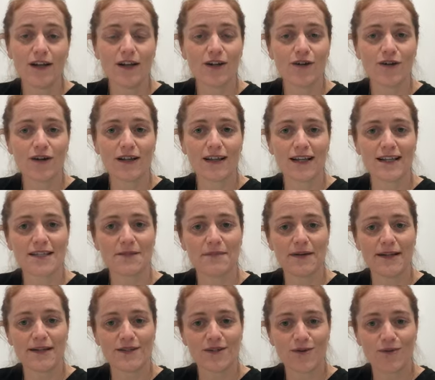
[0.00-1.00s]
no
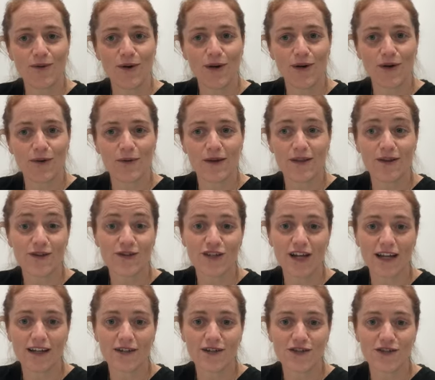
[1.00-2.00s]
classmates to work with or
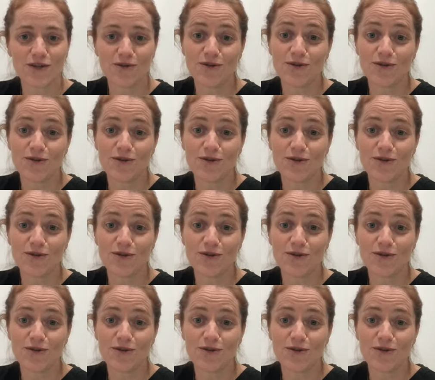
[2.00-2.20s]
challenge you,